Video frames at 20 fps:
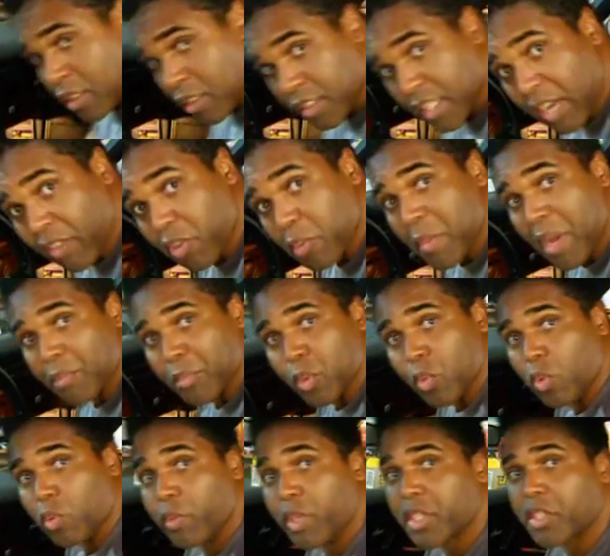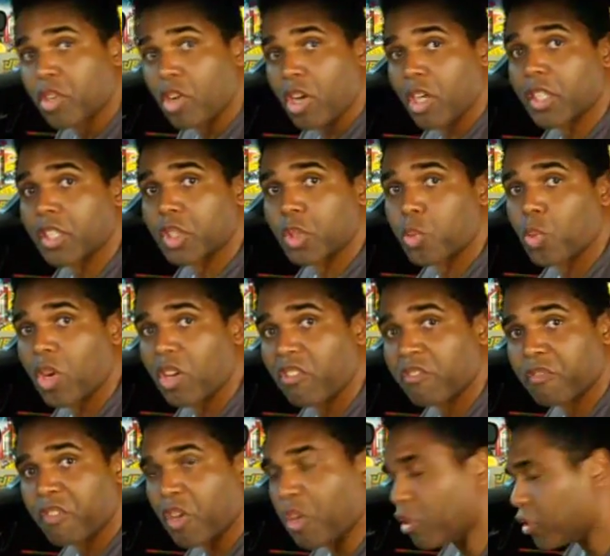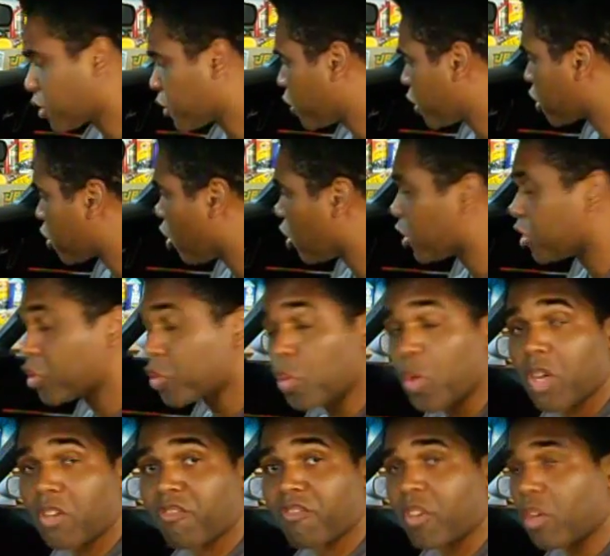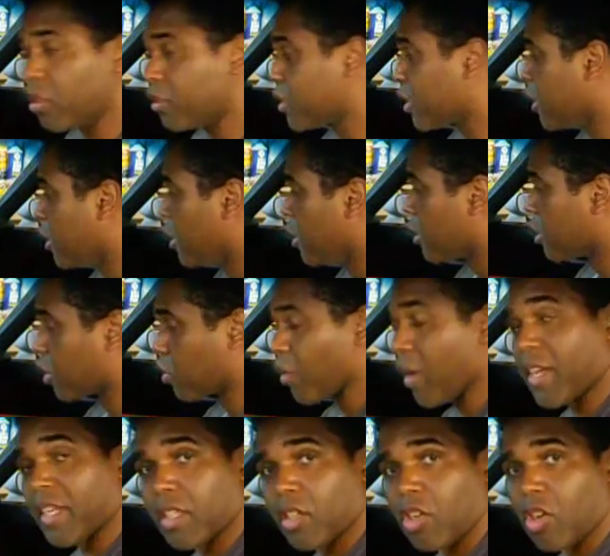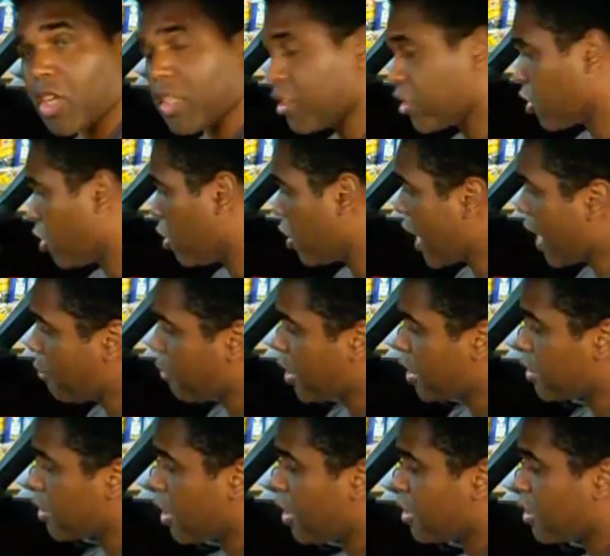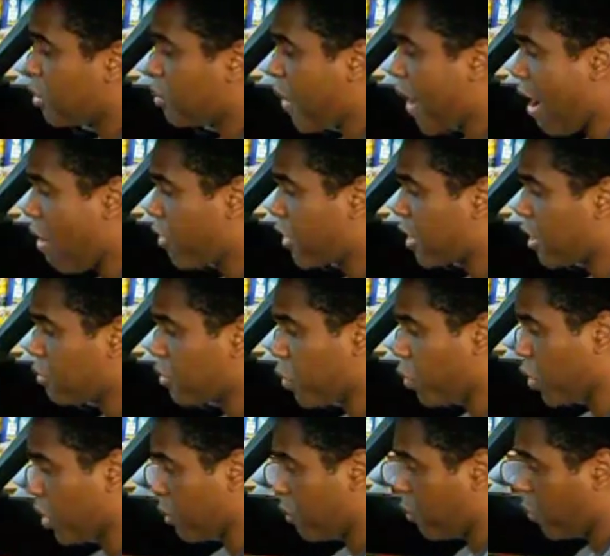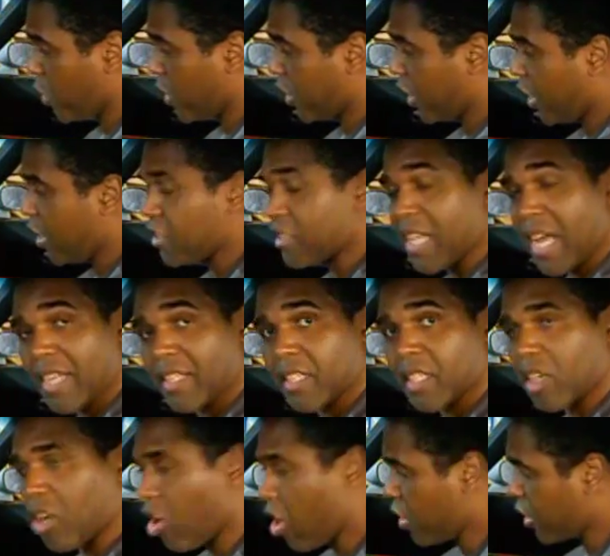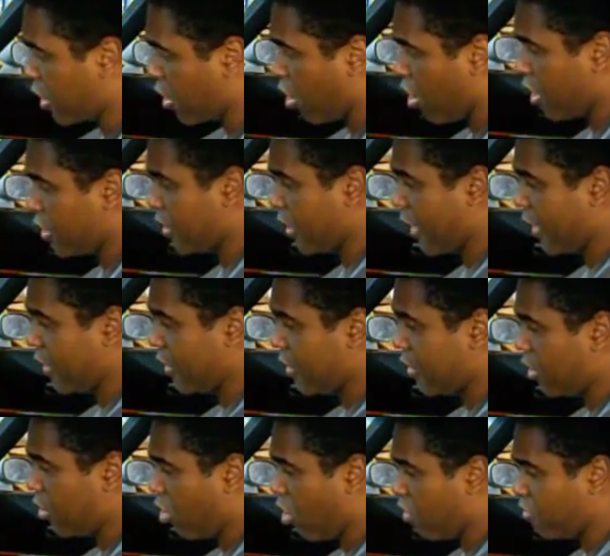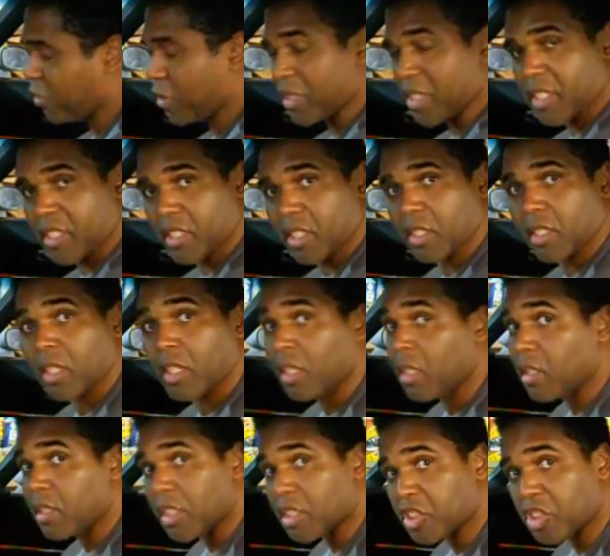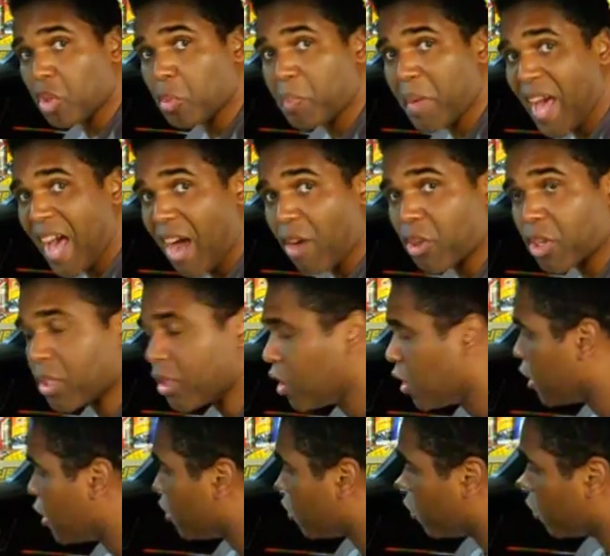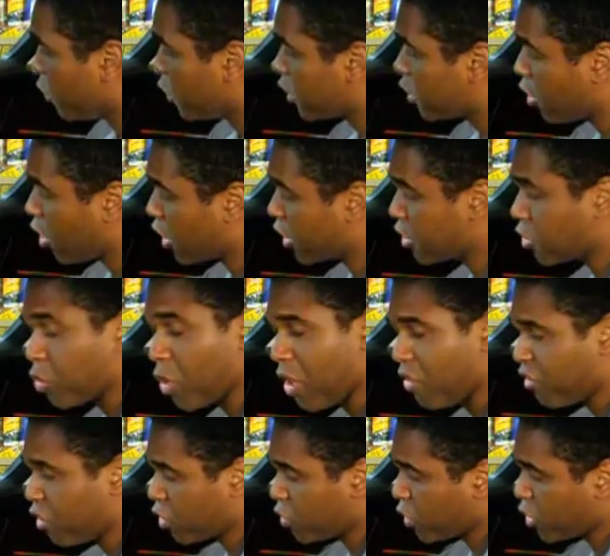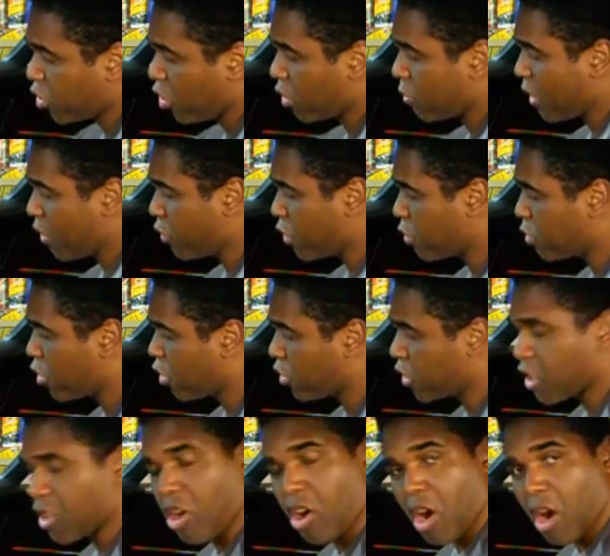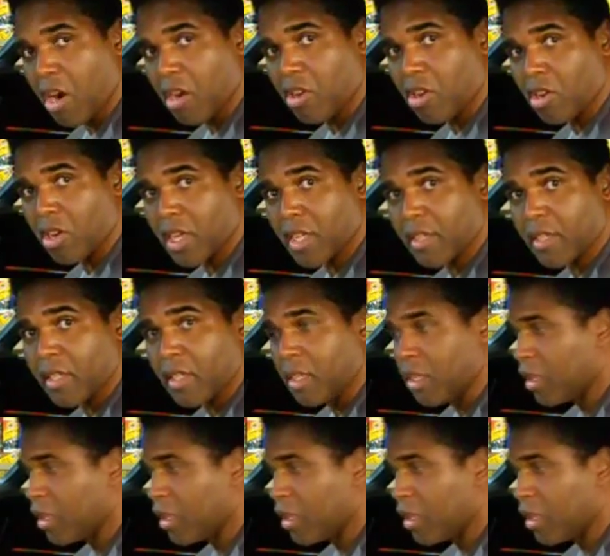Now remember, when we're talking 12 volts, we're talking 12 volts crank on. So that means the power comes when the key's not in the car and the car's like in the off position, there's no power. When we're talking 12 volts, we're talking about when you turn the car on,